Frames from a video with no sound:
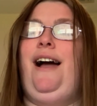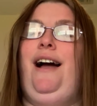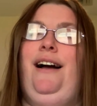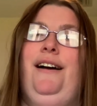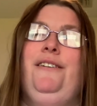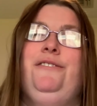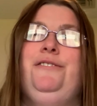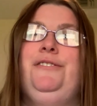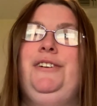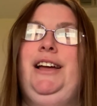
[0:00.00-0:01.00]
have
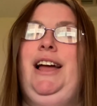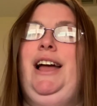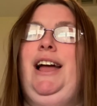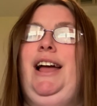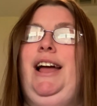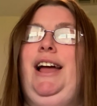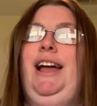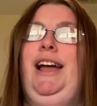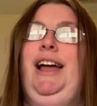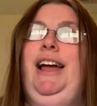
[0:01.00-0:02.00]

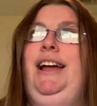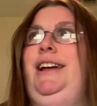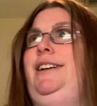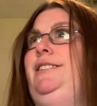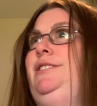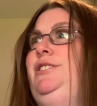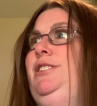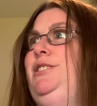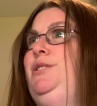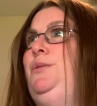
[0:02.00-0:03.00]
a
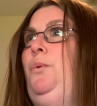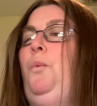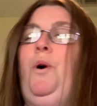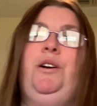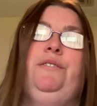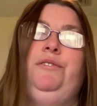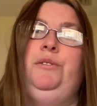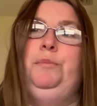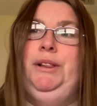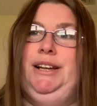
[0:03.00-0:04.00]
just
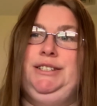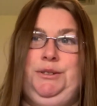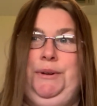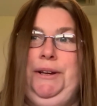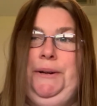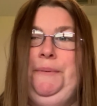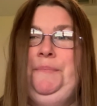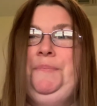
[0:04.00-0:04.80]
wonderful, blessed week.